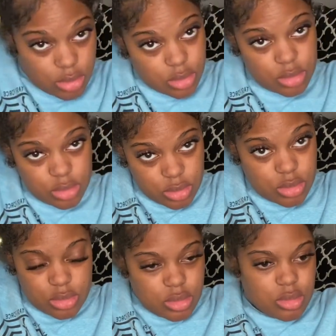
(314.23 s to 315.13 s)
All
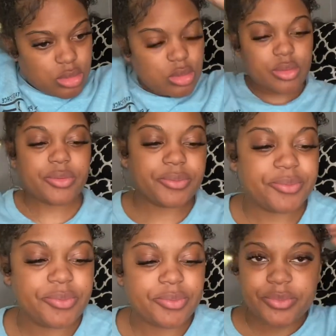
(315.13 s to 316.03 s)
right, so
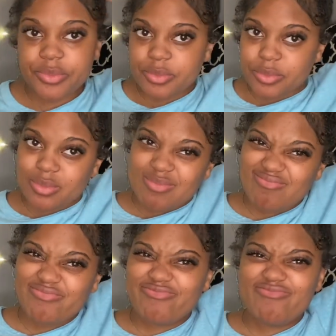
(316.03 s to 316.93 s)
I'm starting
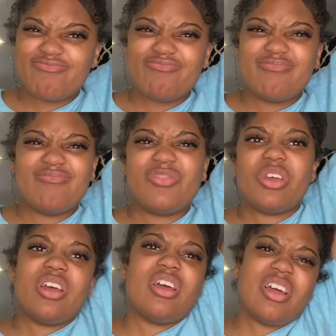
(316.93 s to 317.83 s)
by taking it
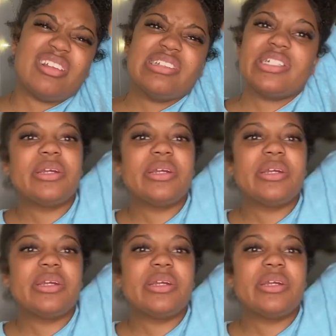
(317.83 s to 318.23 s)
down.